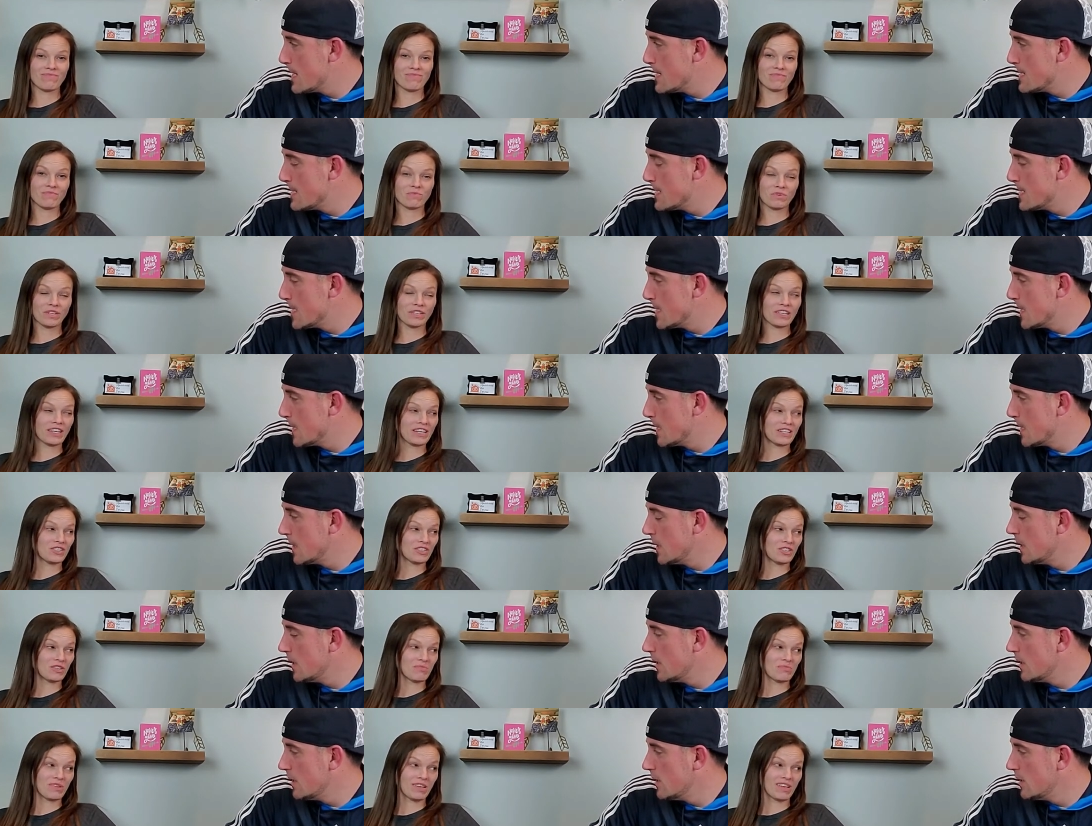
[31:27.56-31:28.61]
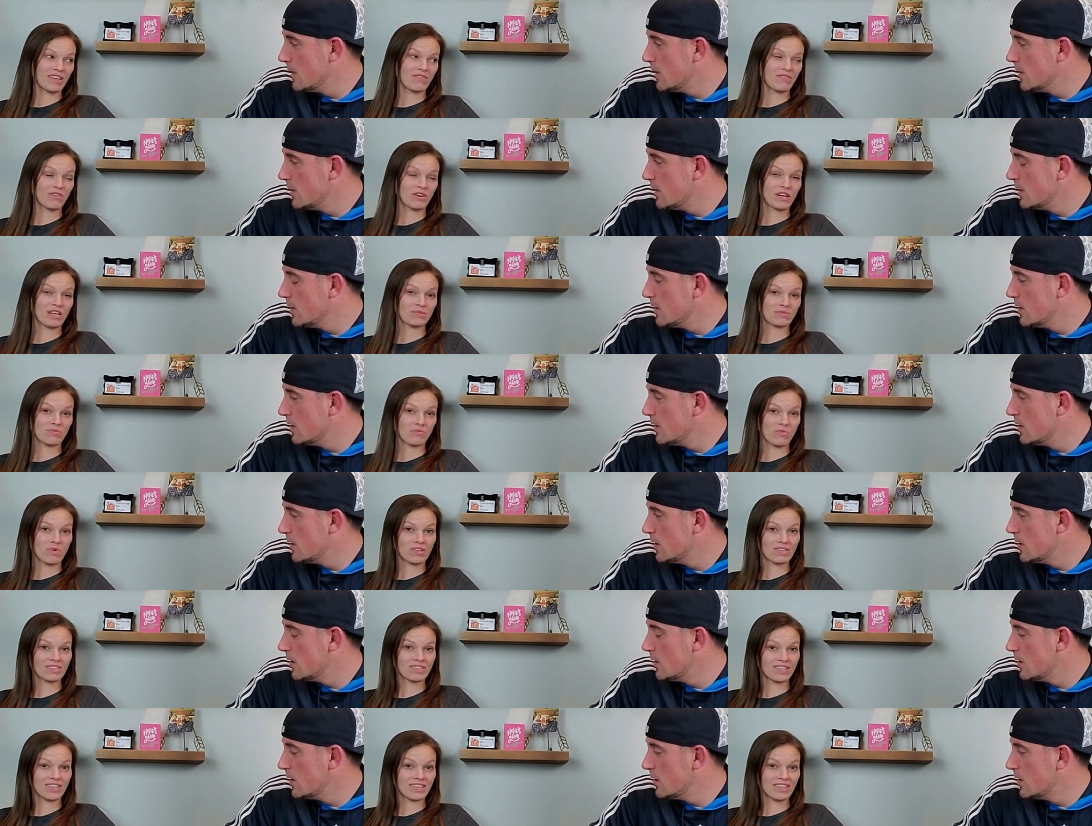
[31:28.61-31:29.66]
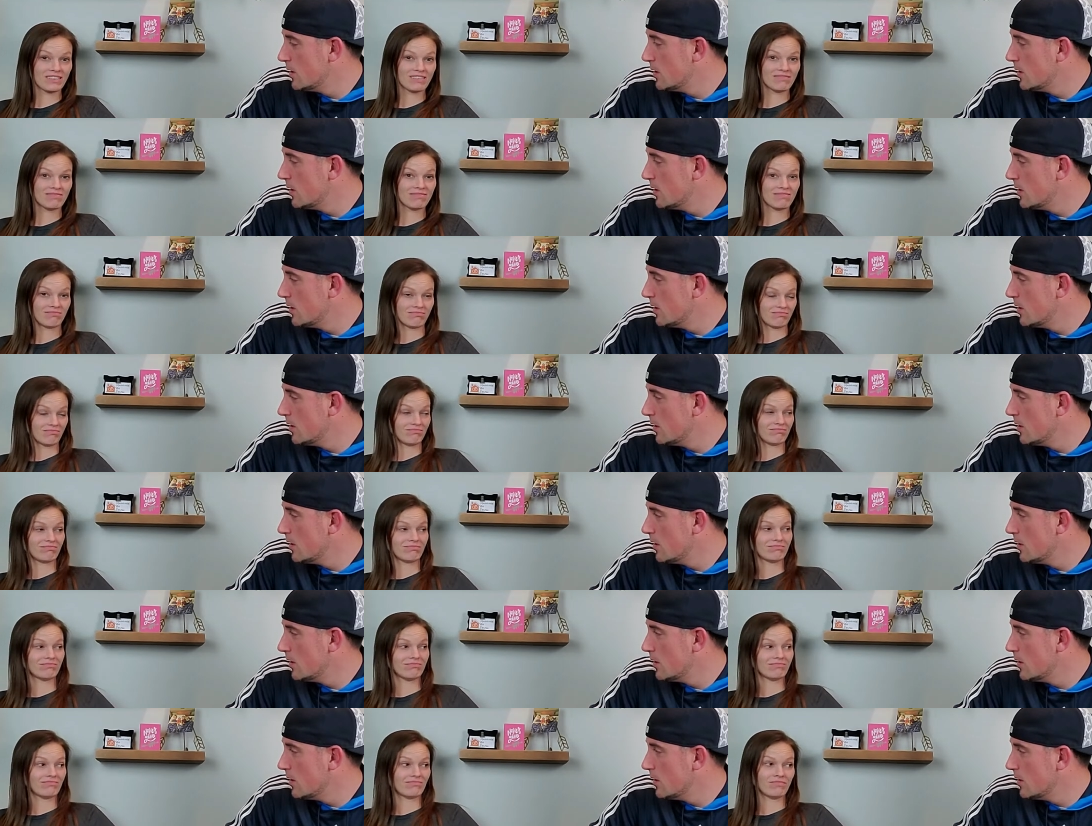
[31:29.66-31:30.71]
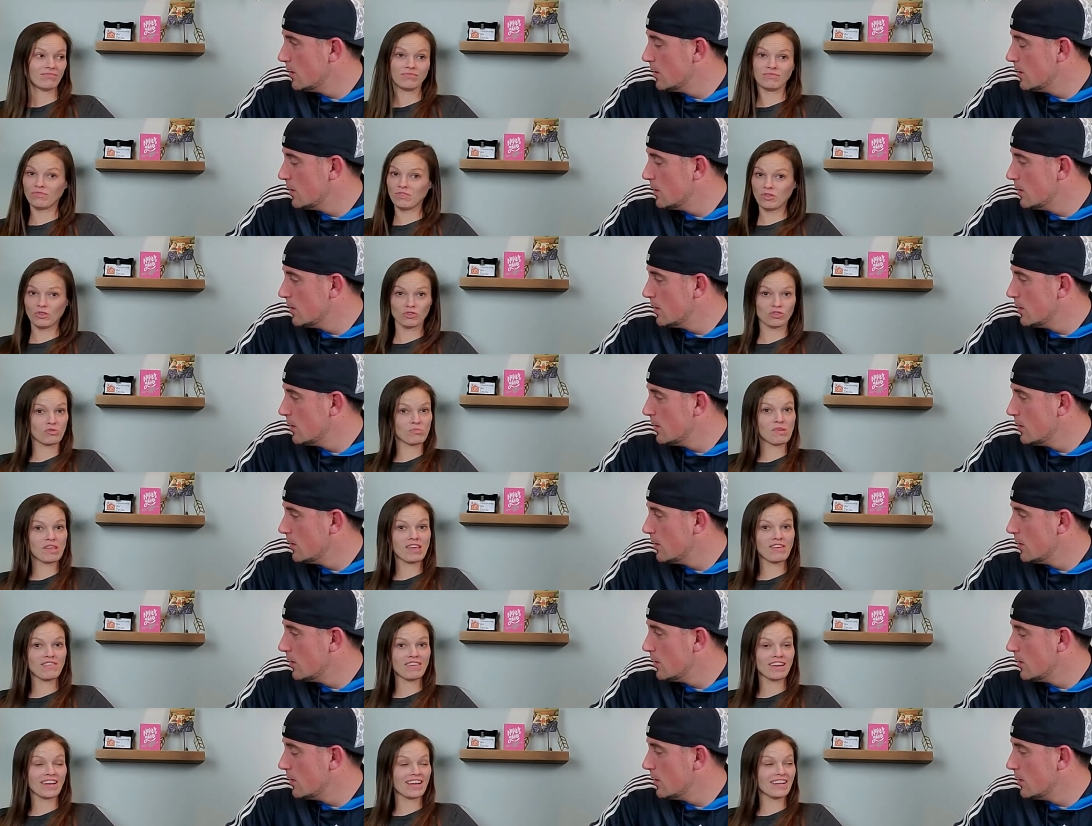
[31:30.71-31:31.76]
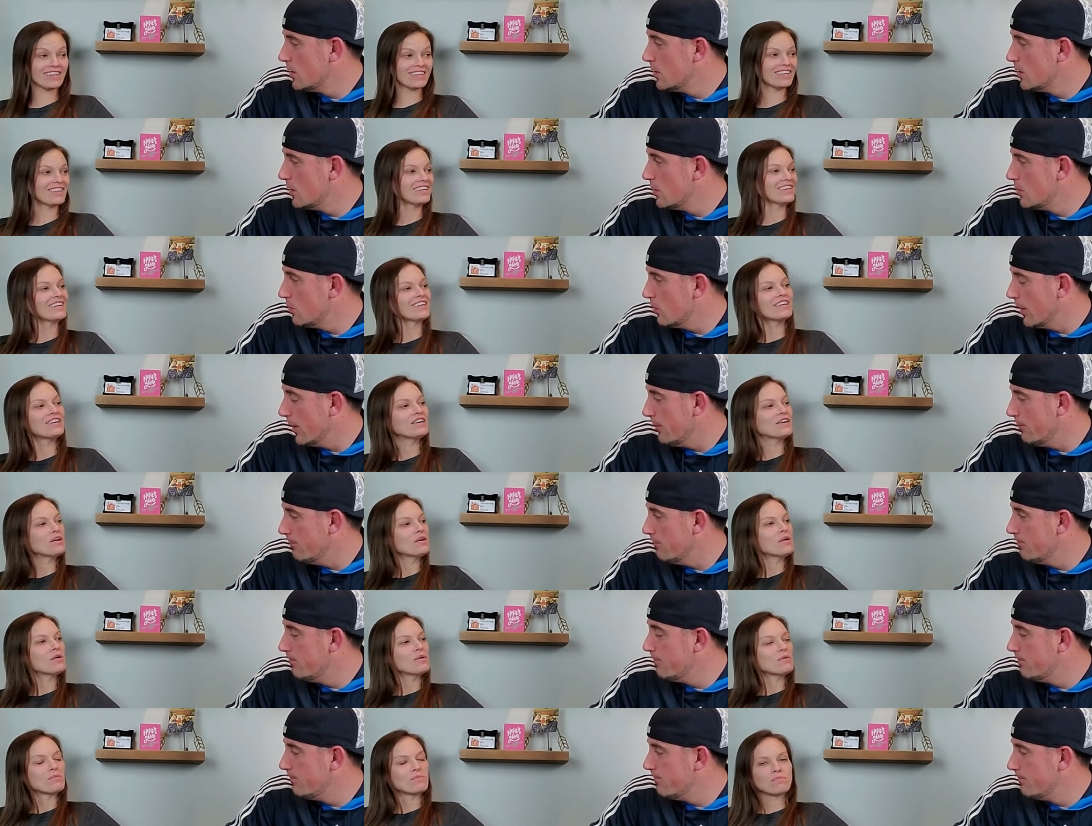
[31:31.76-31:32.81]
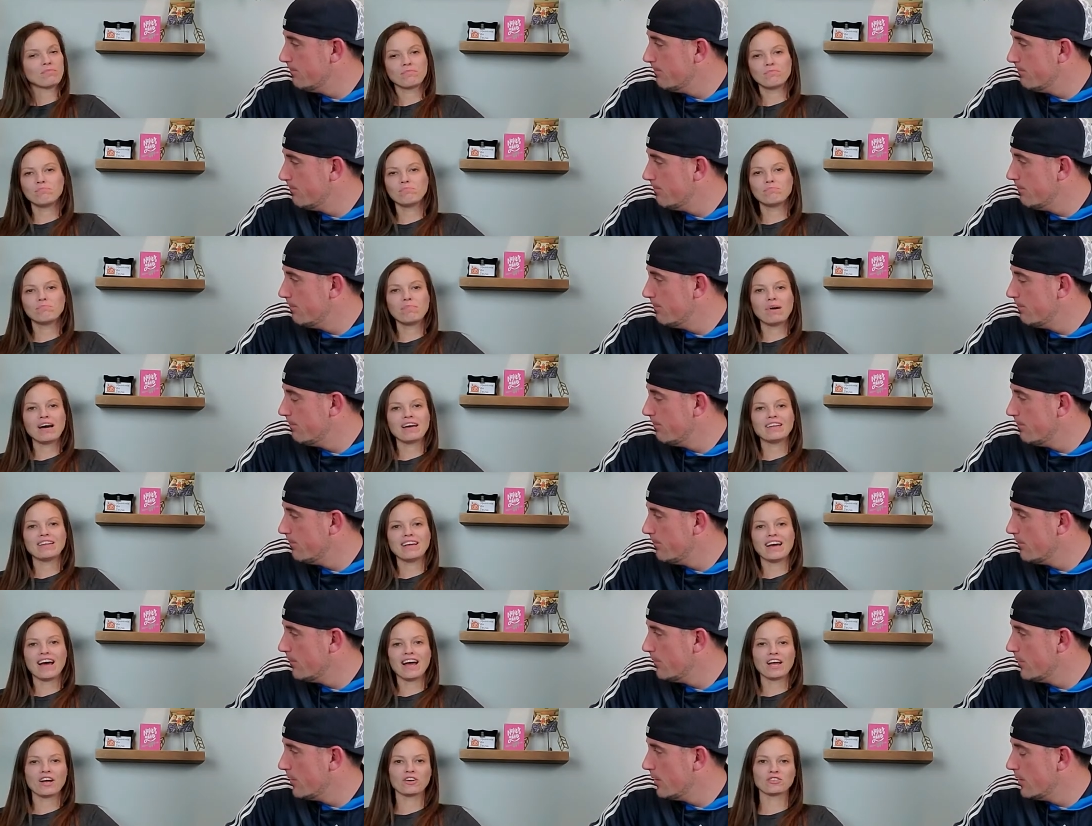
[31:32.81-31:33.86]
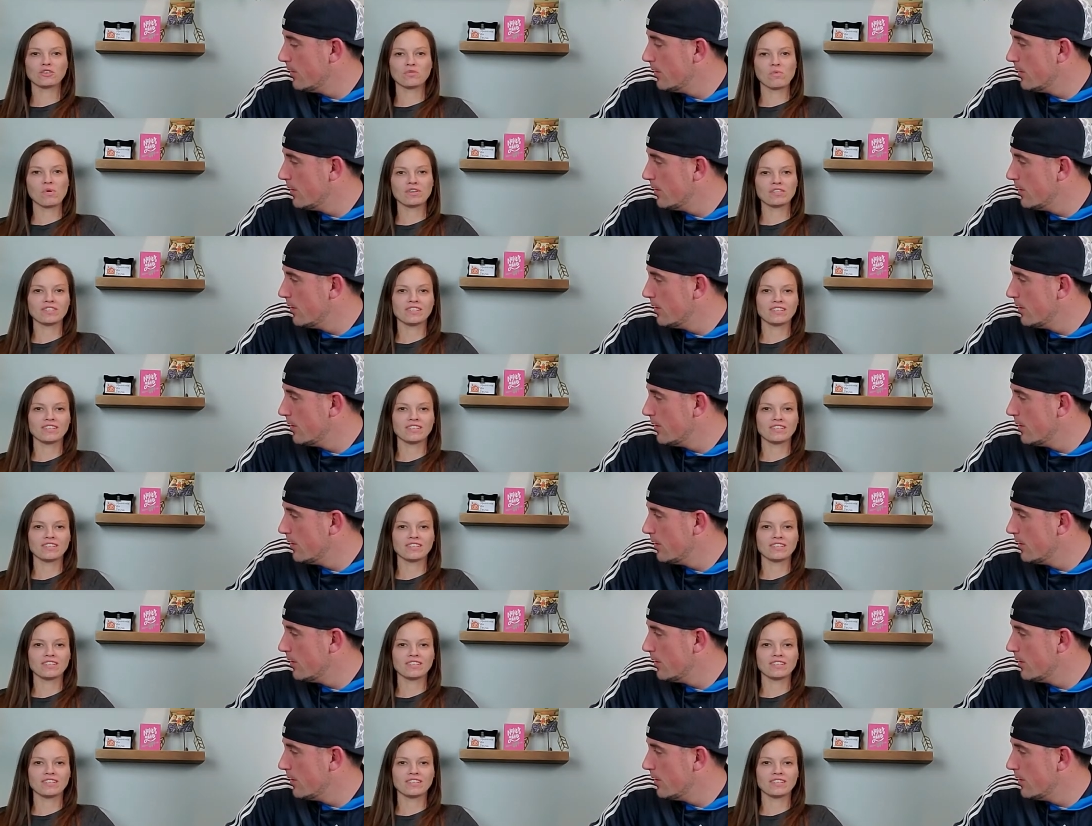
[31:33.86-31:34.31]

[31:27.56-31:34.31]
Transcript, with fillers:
Speaker 1: really it should be if your husband wants it, you should be giving it. Right. But I also want